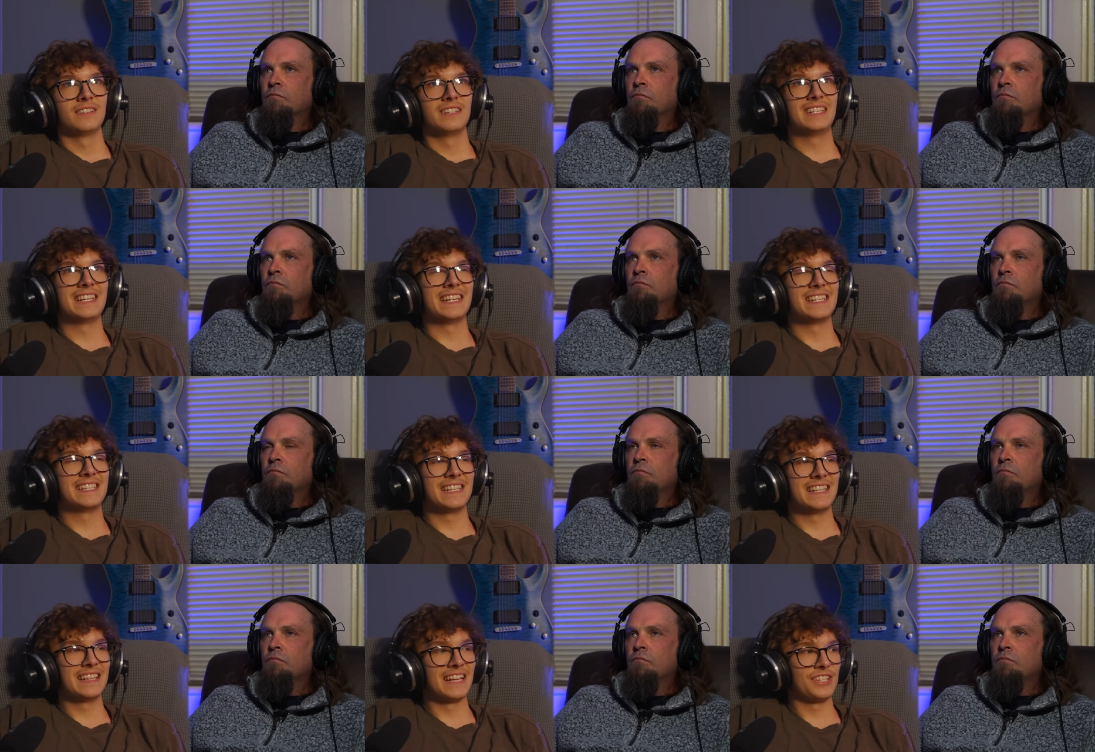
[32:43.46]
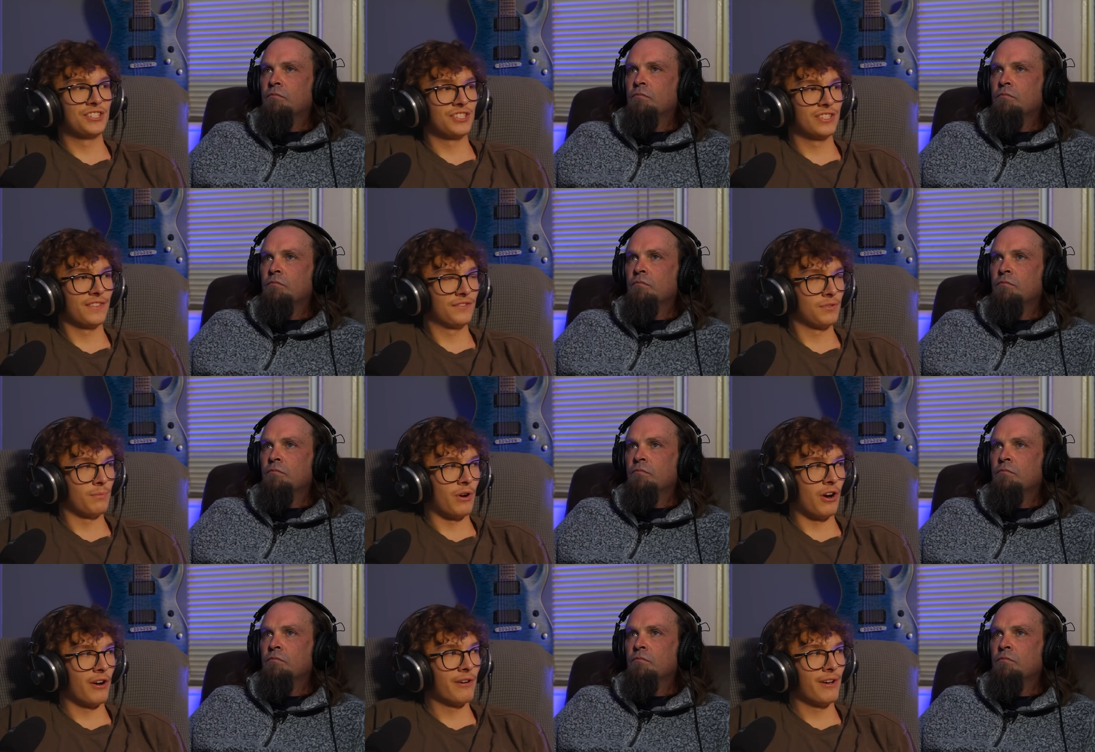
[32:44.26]
Speaker 1: DC Legends of
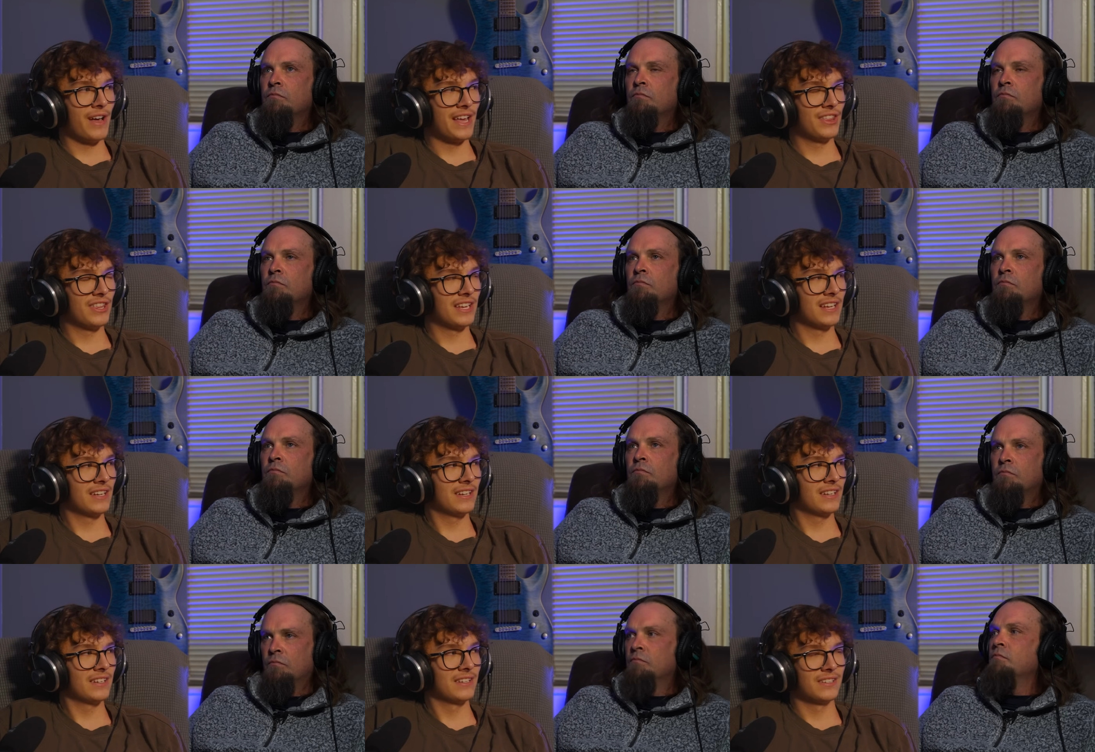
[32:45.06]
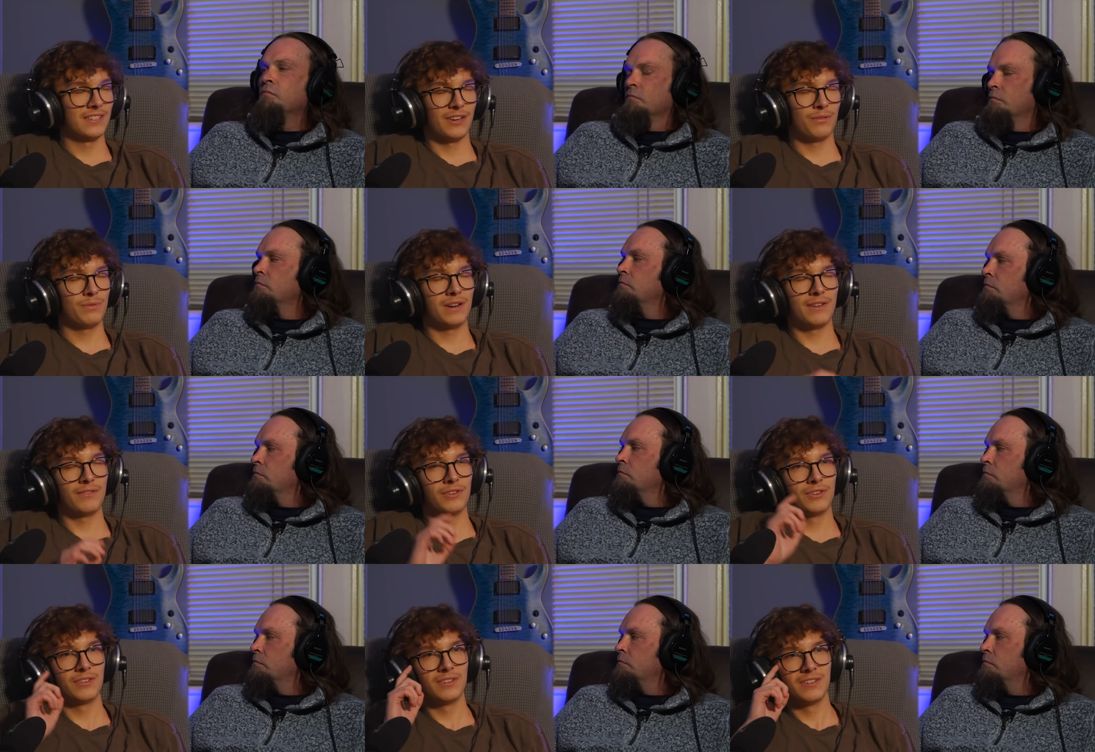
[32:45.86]
Tomorrow, I think, or
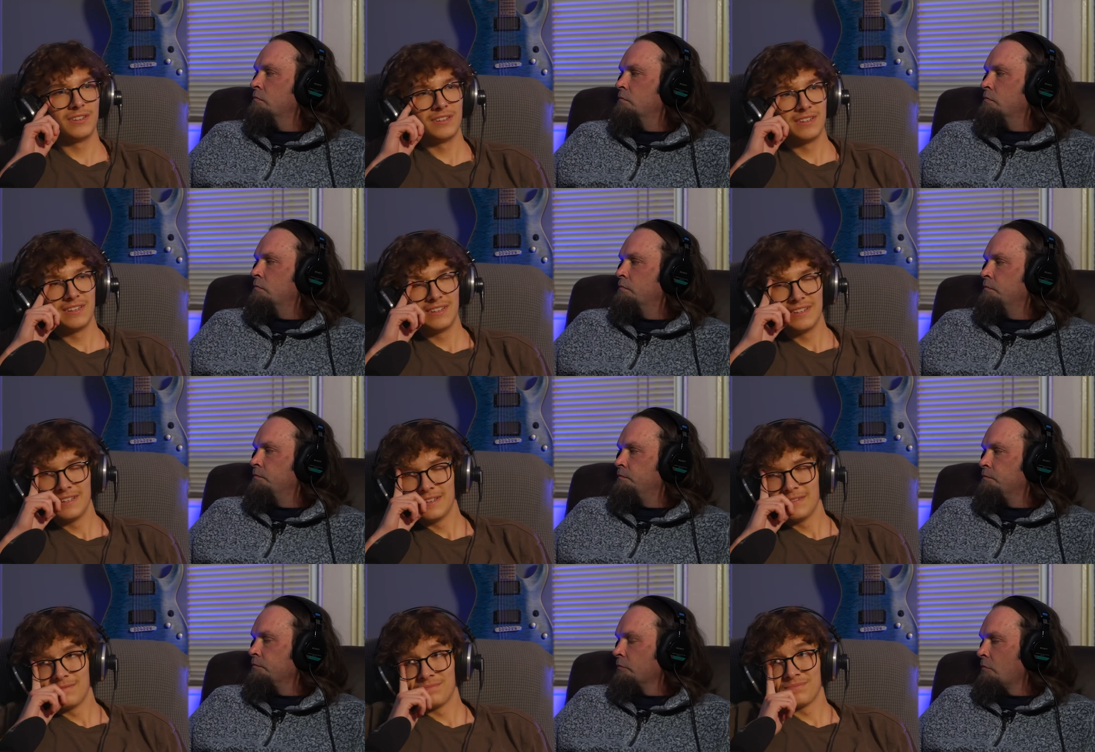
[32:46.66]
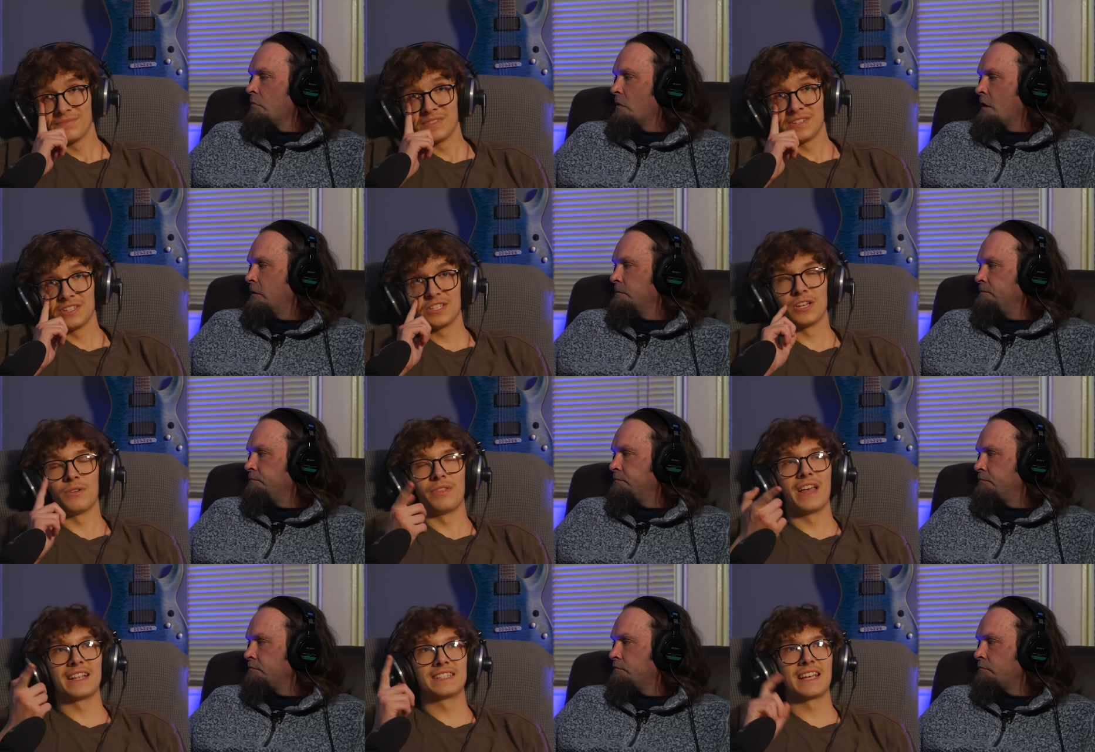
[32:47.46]
whatever. Mm-hmm.
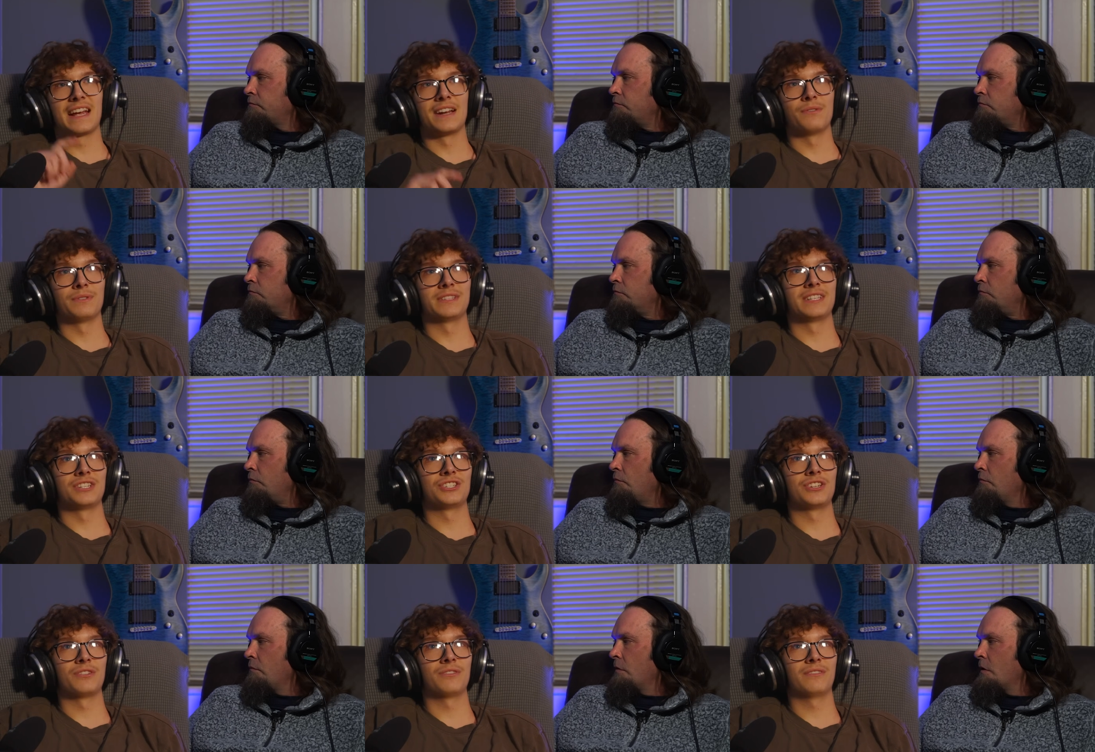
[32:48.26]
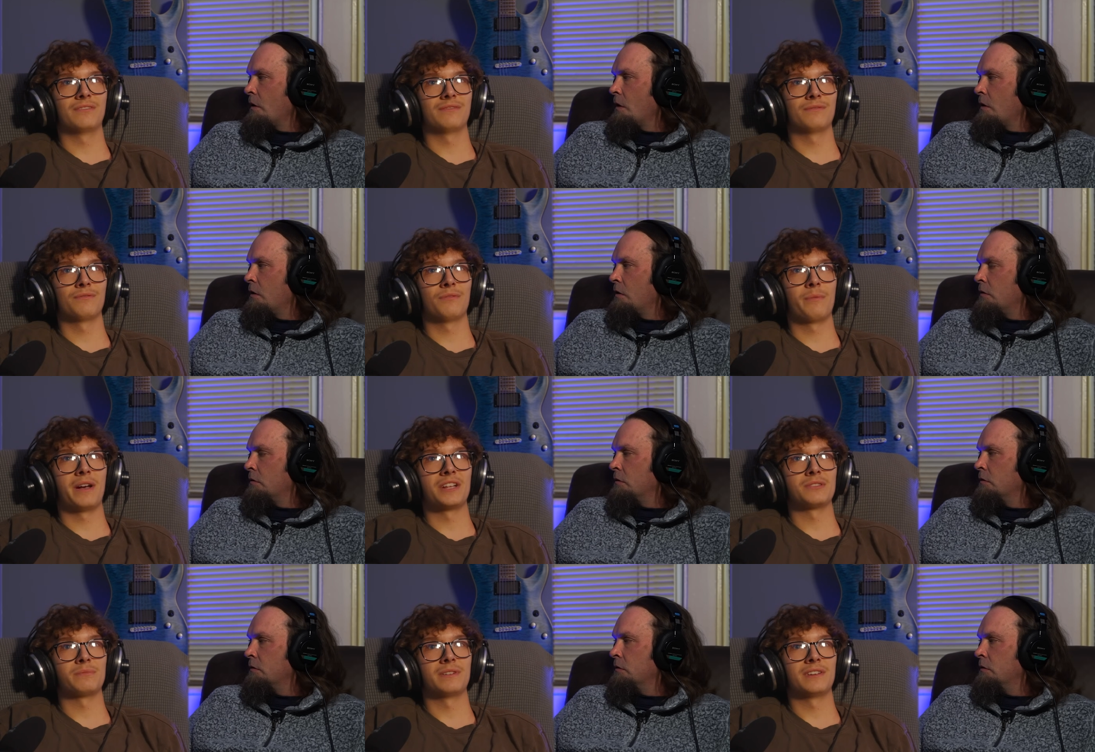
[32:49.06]
So that's kind of what this show
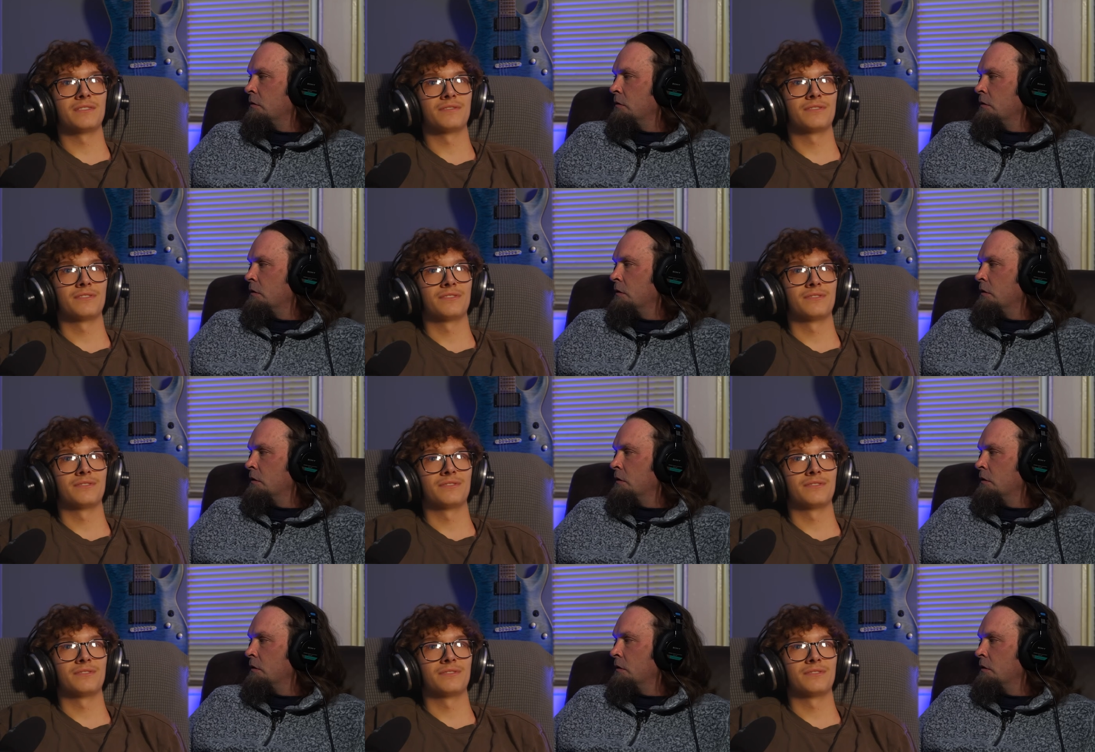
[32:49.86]
reminds me of.